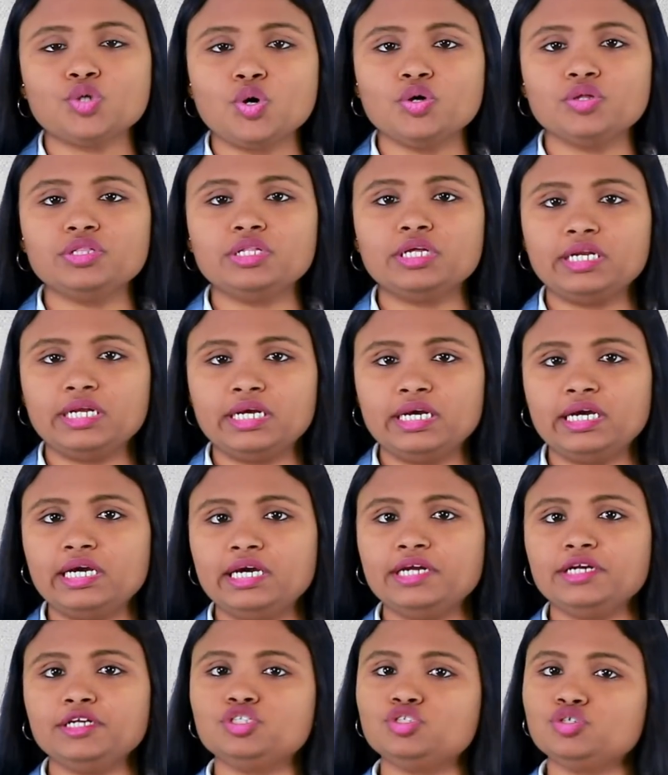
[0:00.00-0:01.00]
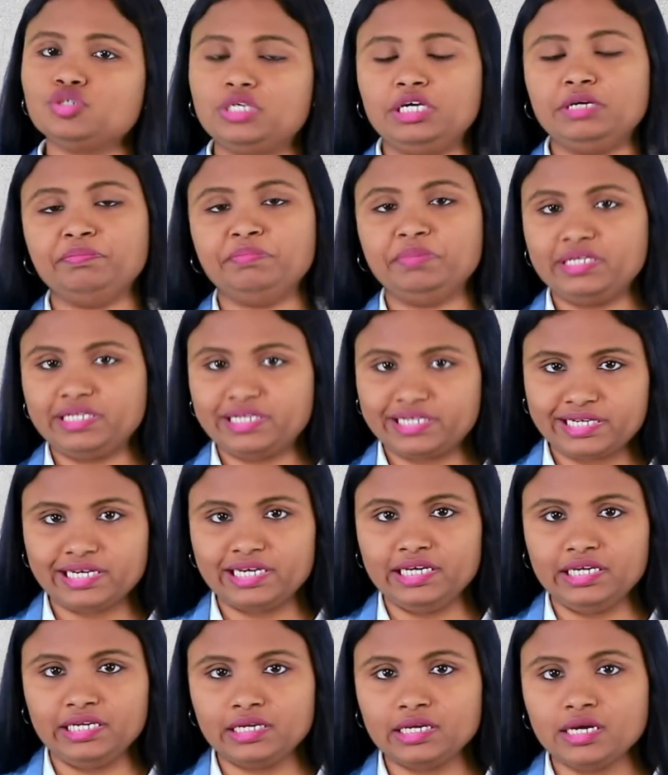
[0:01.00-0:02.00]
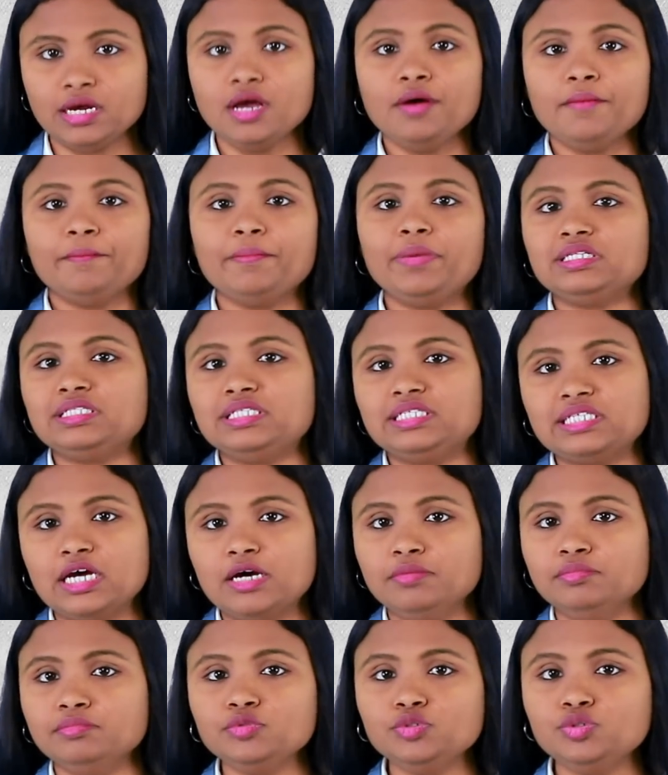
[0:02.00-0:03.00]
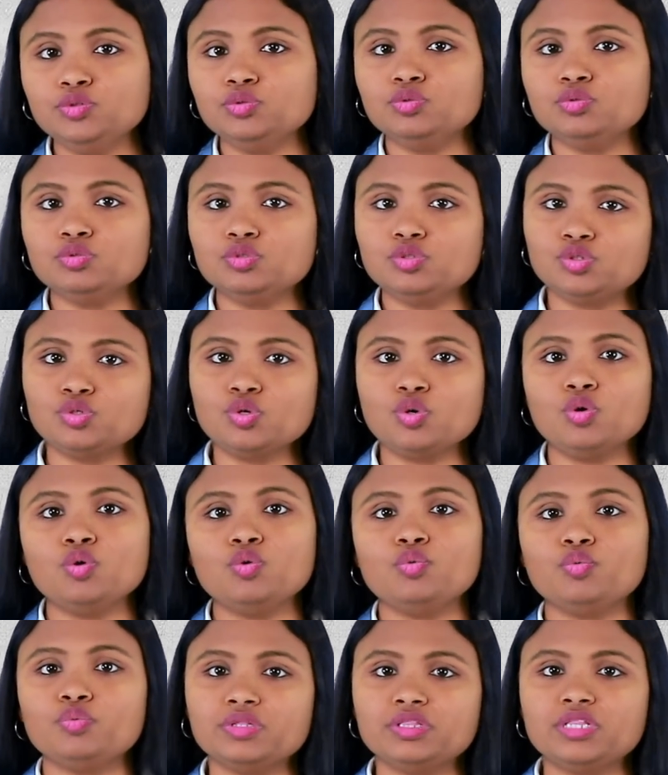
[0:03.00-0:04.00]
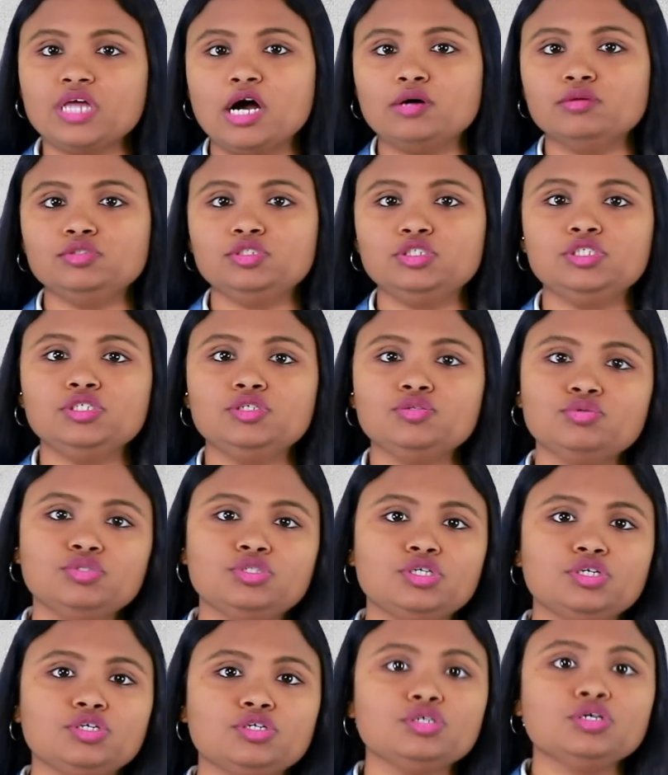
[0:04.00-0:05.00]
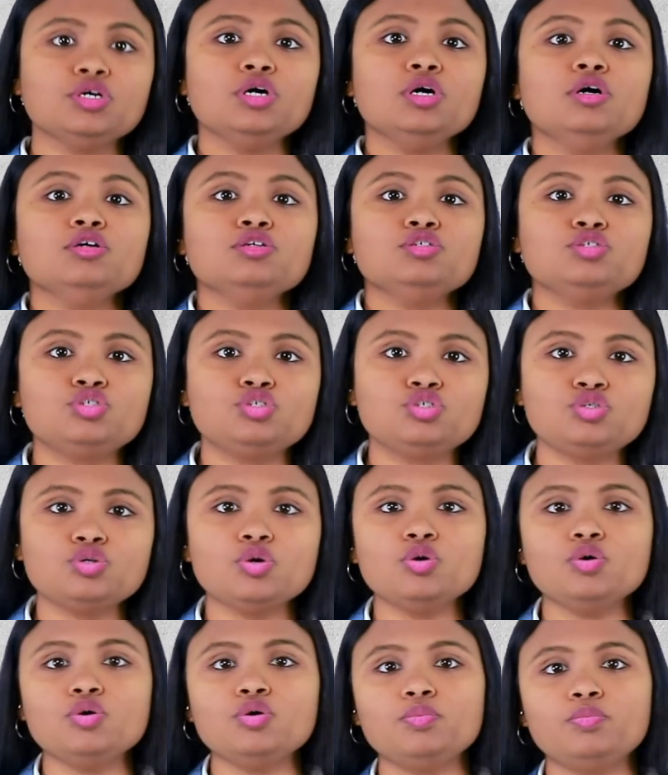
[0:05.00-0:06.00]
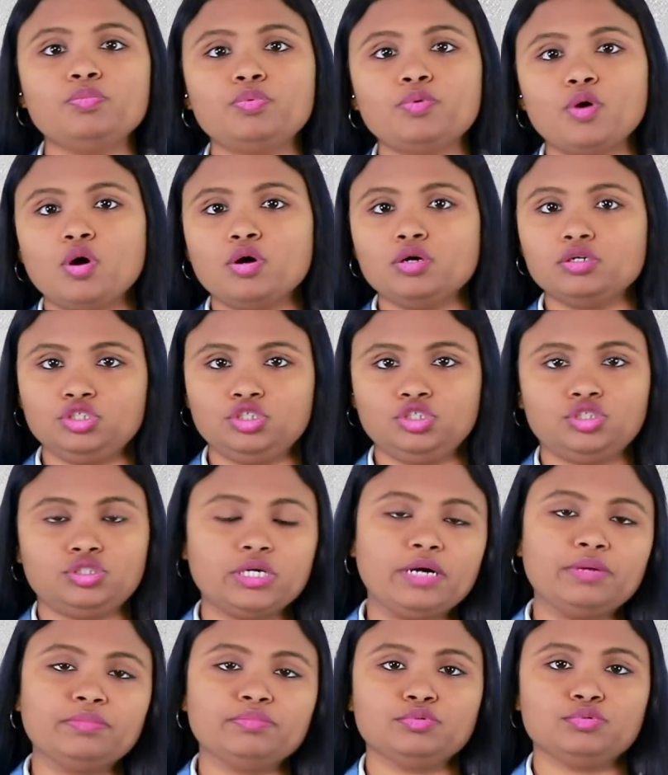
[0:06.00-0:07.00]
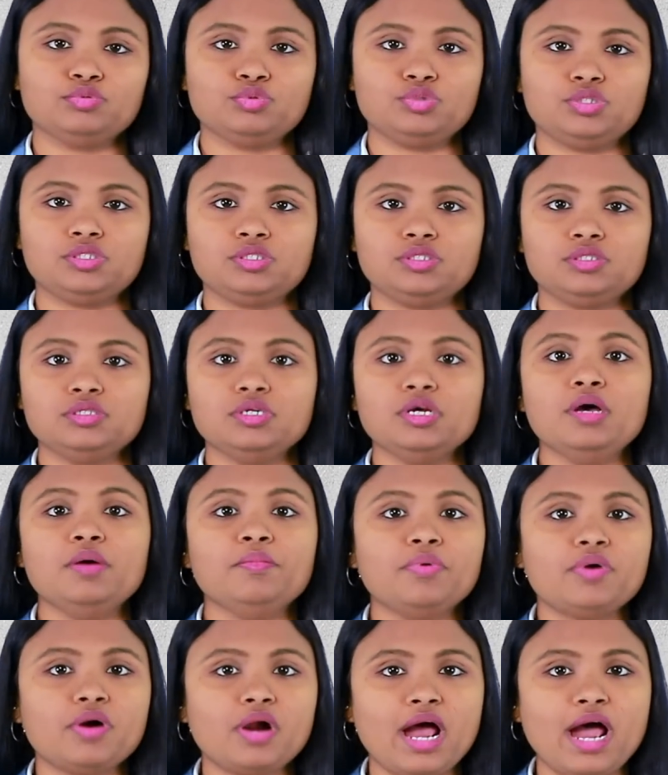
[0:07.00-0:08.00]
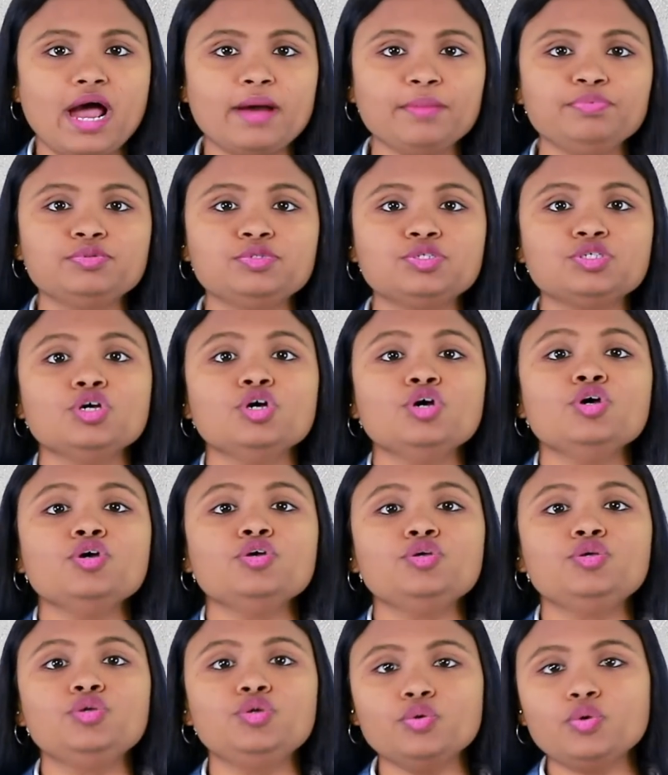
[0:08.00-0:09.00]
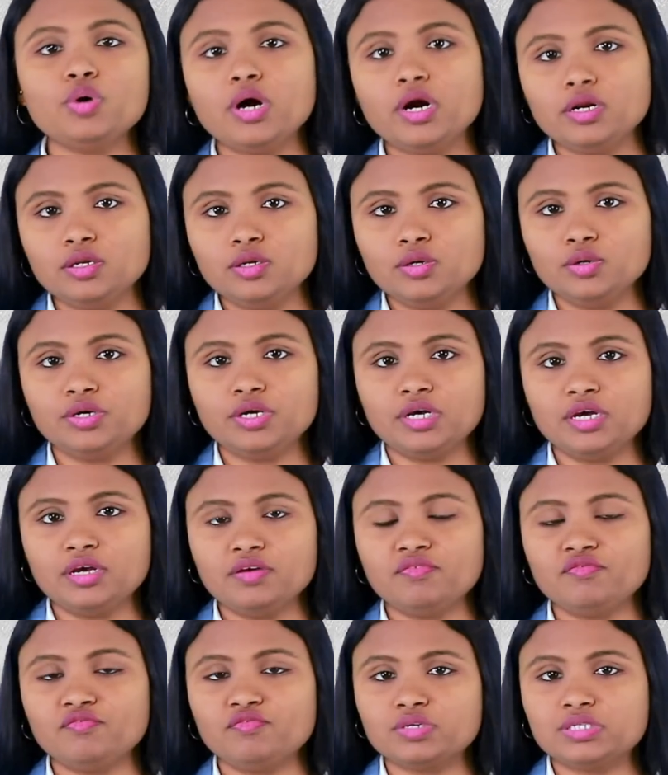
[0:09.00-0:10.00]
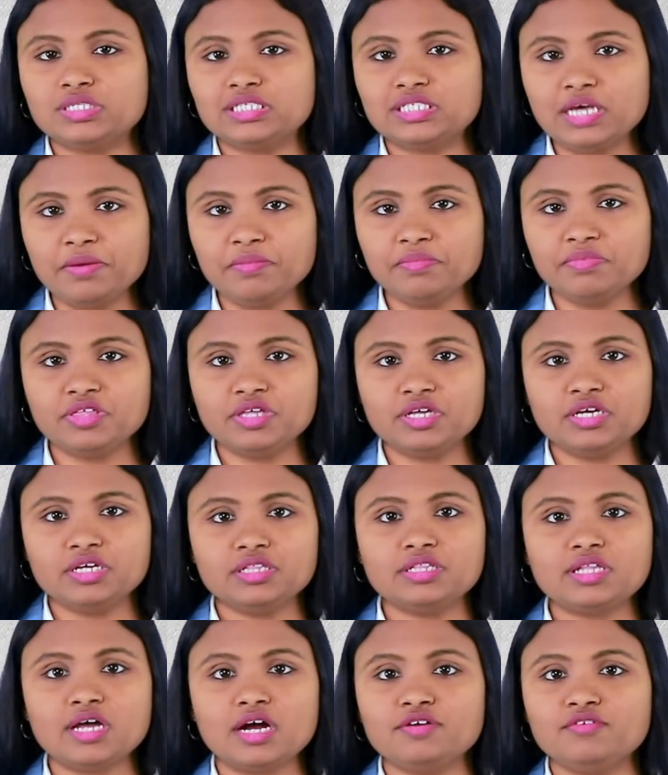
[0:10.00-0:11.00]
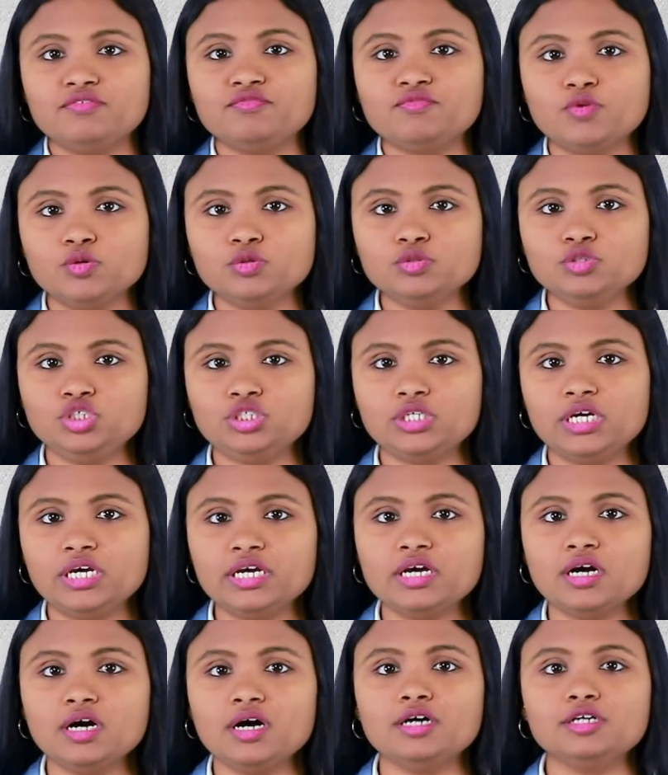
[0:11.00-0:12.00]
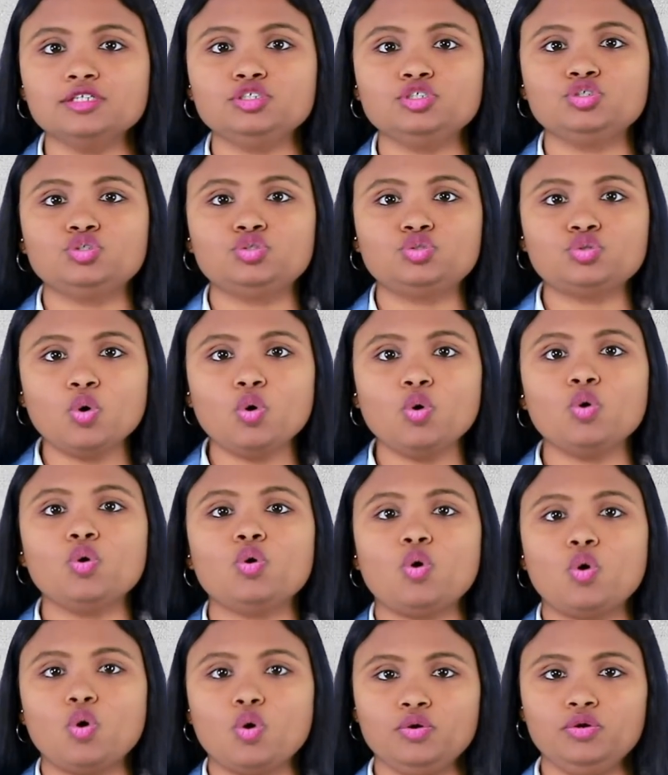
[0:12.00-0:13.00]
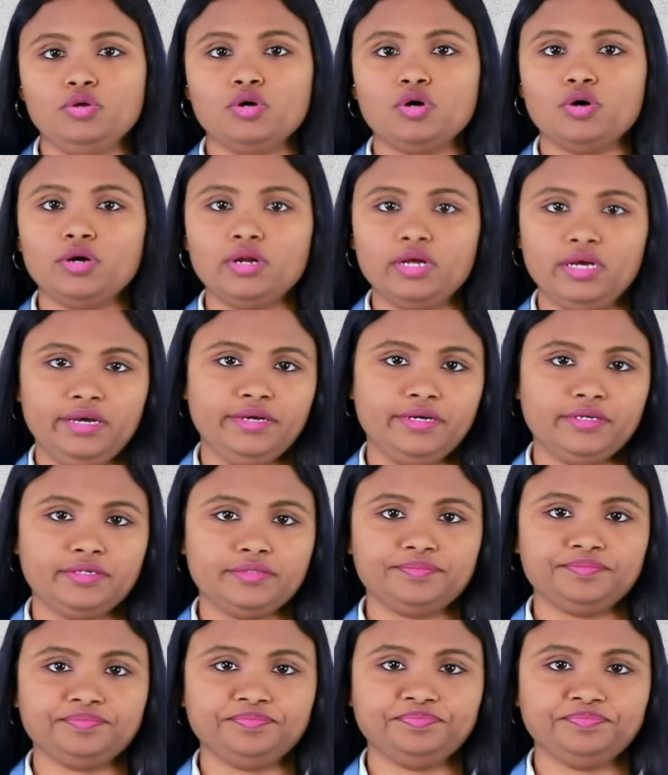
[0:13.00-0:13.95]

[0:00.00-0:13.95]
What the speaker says: on their hair to keep it clean, but some do so without using store-bought shampoos. Perhaps you are looking for something that won't take a toll on your hair